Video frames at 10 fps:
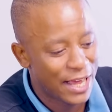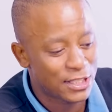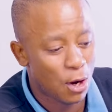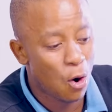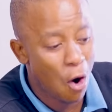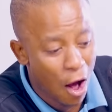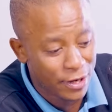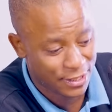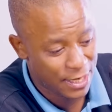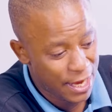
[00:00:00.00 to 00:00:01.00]
It's a
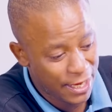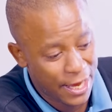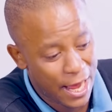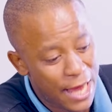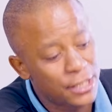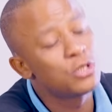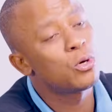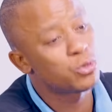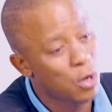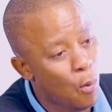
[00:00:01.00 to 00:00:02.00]
lot here. And she's
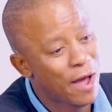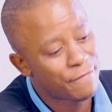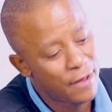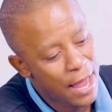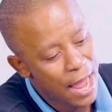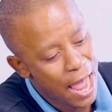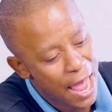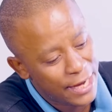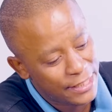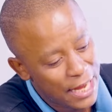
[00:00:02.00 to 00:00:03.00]
also a wife
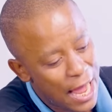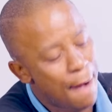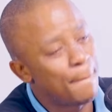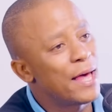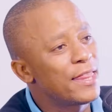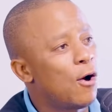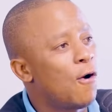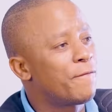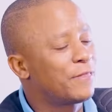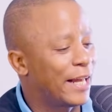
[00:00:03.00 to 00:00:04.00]
and a mother
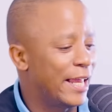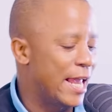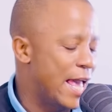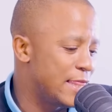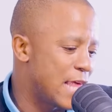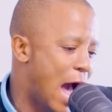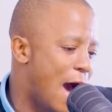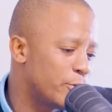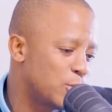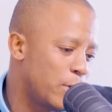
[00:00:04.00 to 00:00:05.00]
of 3 in the
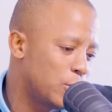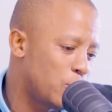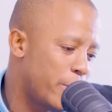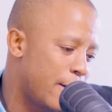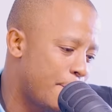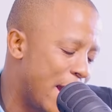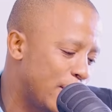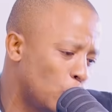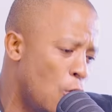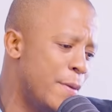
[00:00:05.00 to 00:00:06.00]
house. We're joined by
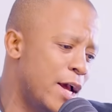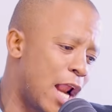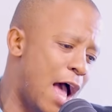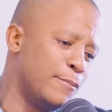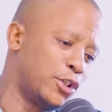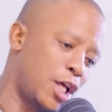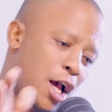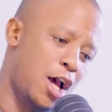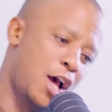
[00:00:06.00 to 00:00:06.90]
Tumie Ramsden.